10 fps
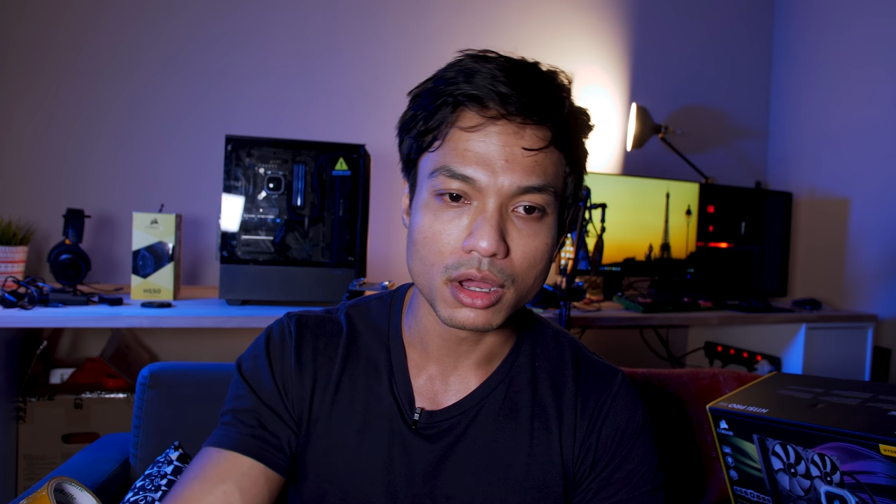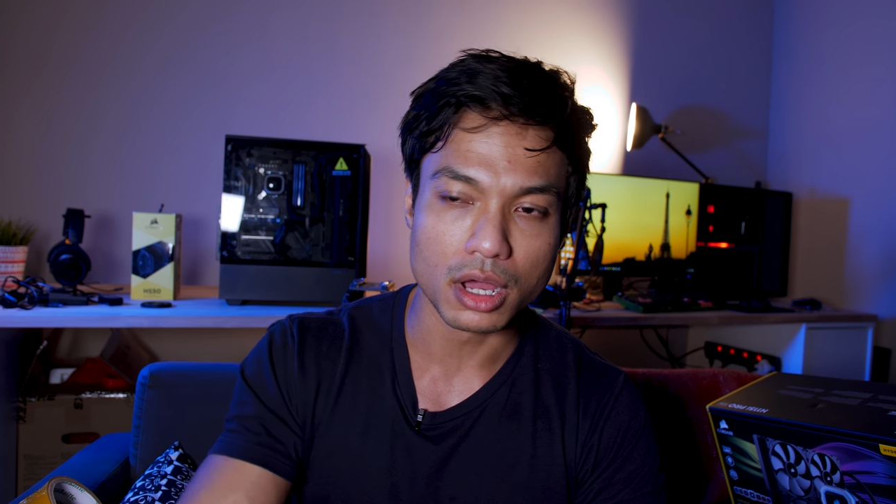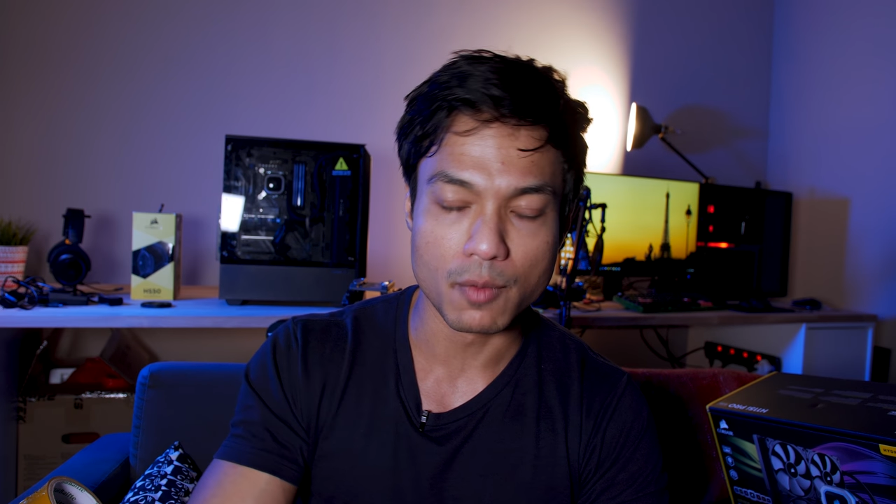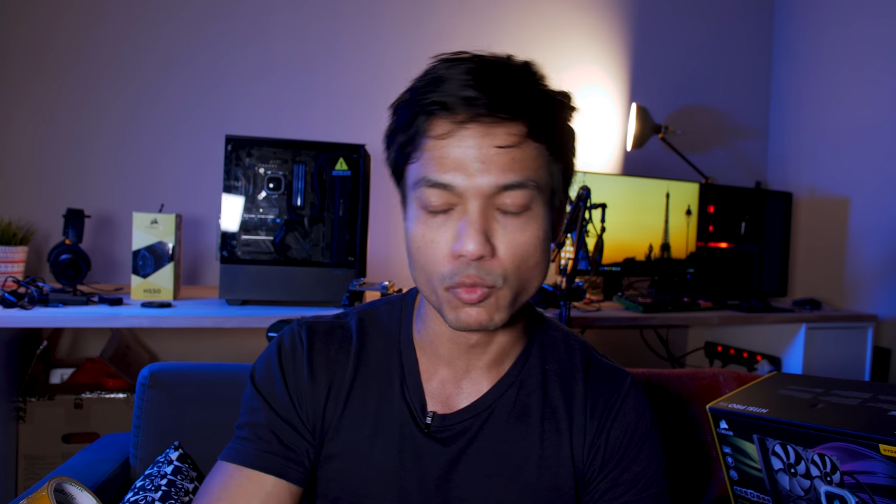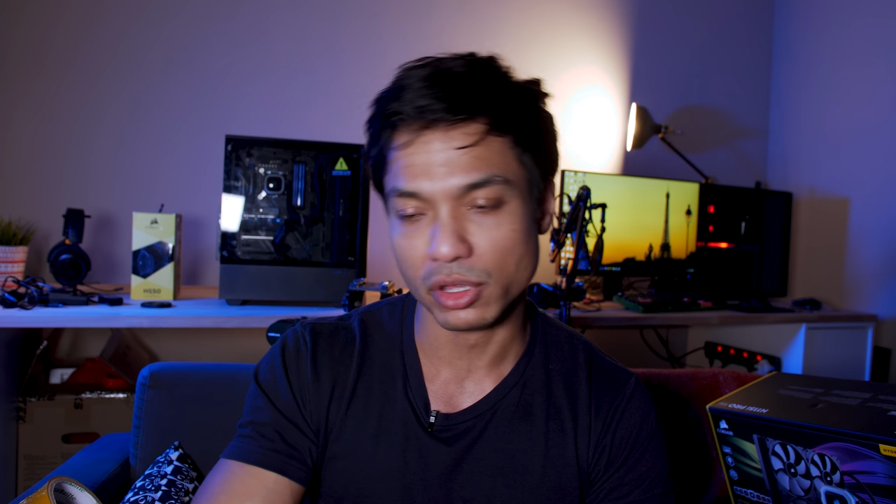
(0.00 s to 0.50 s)

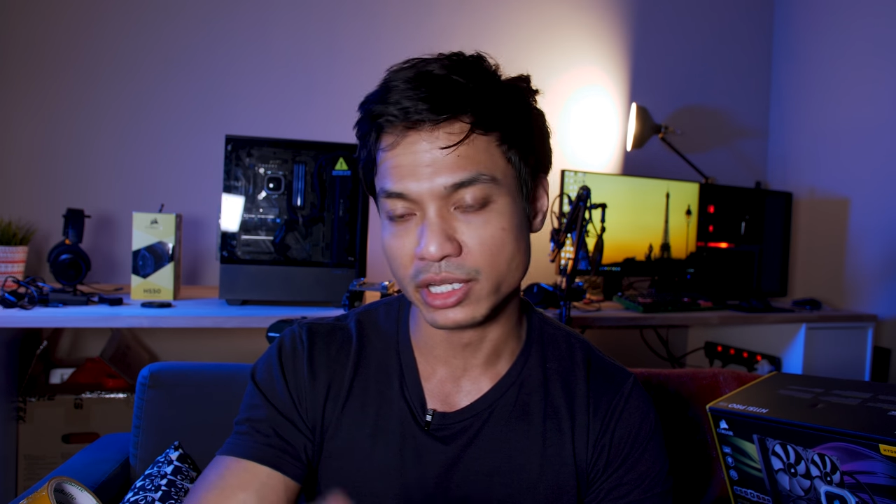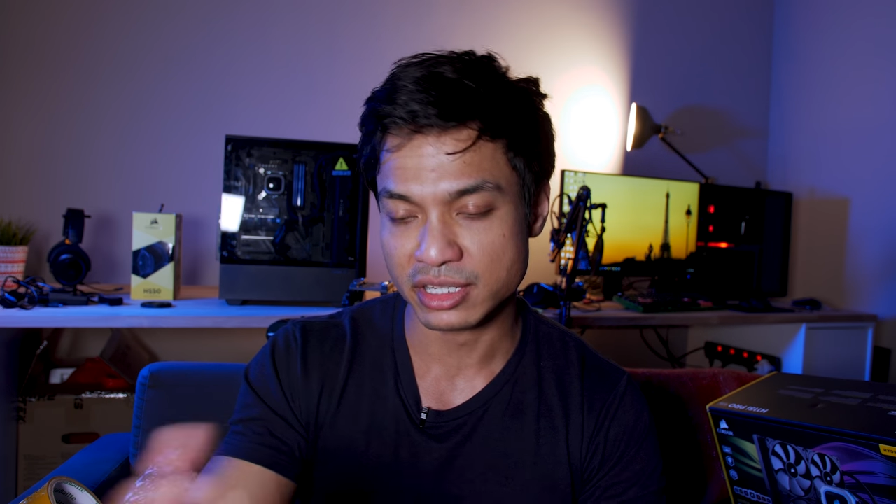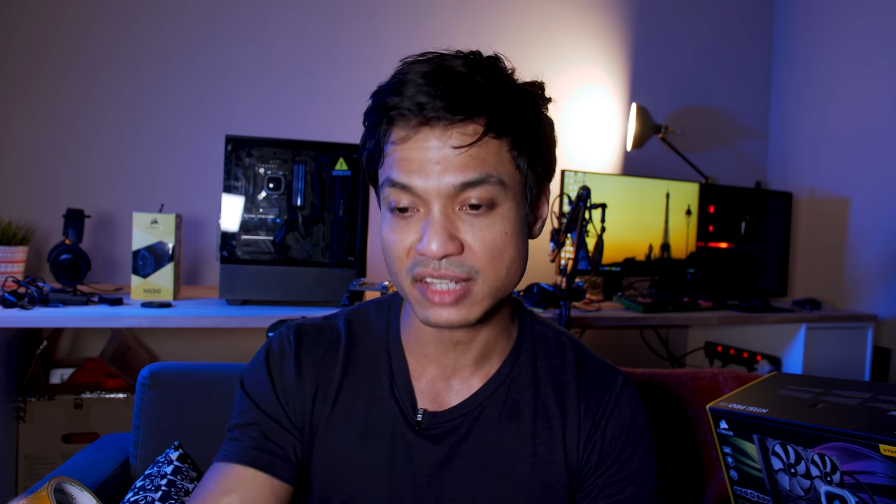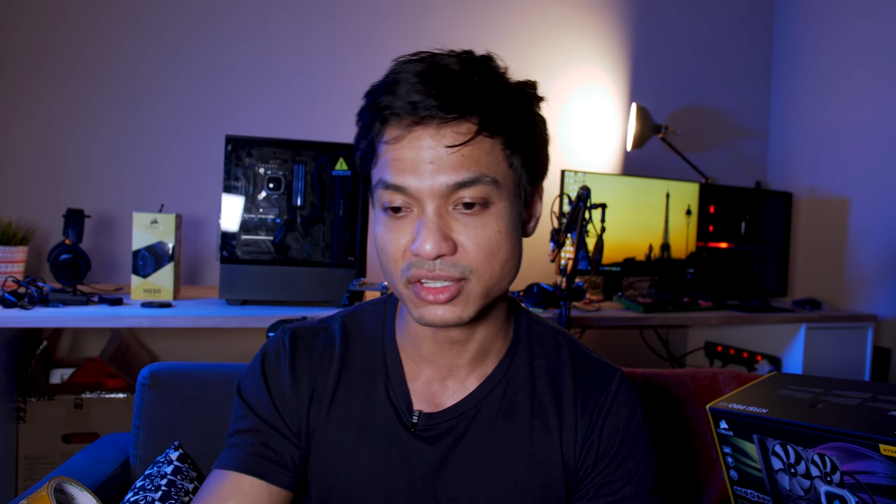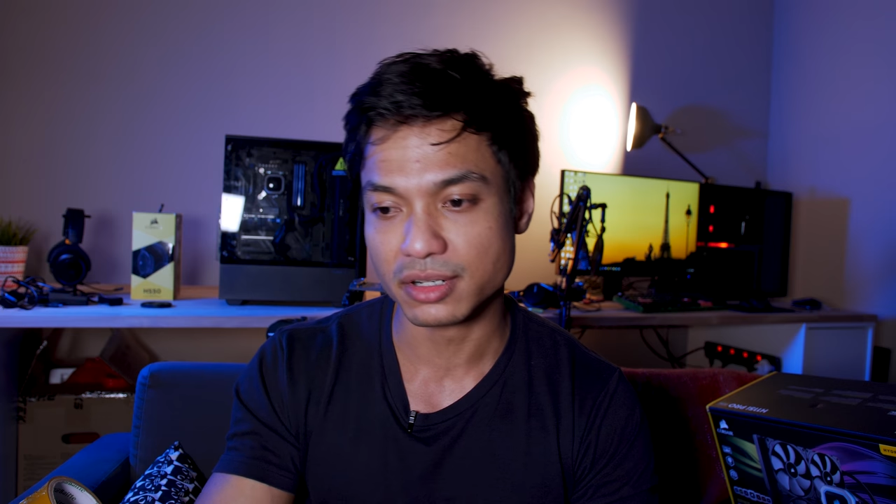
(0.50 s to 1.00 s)
Well,
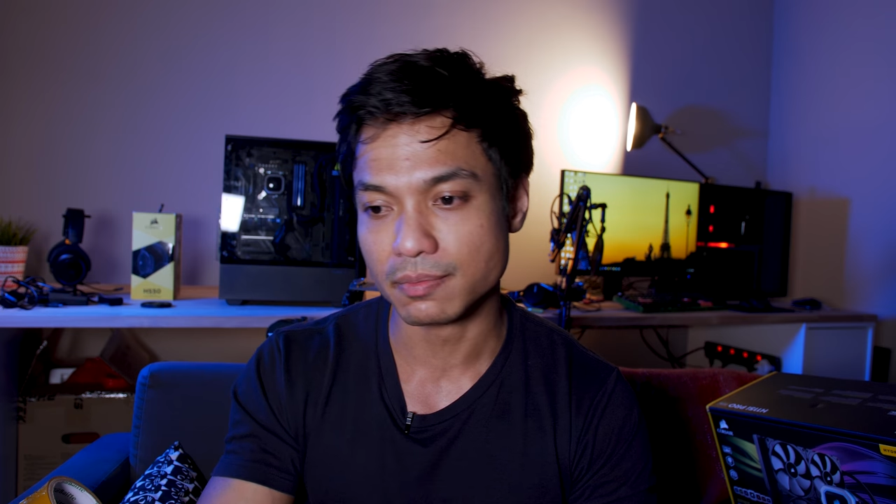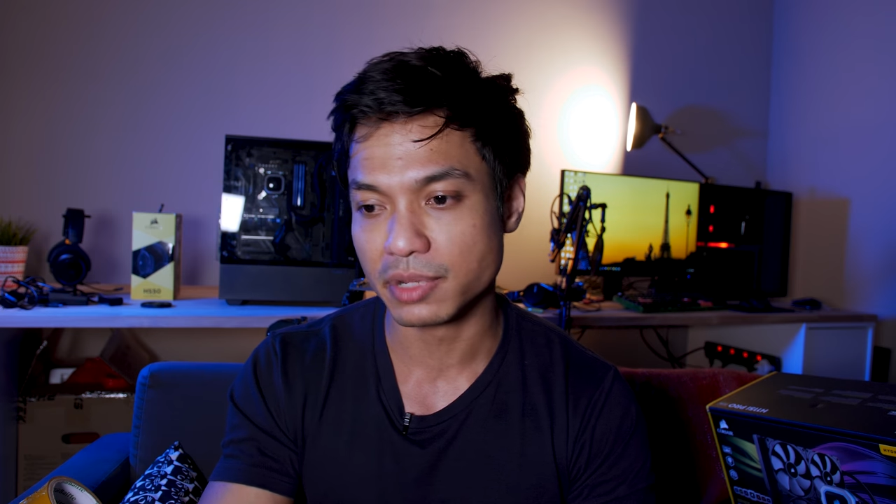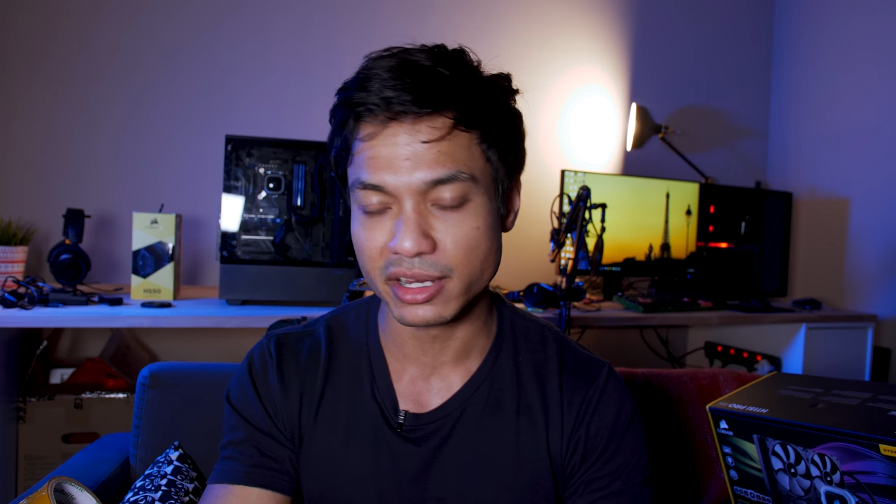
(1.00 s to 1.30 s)
it doesn't,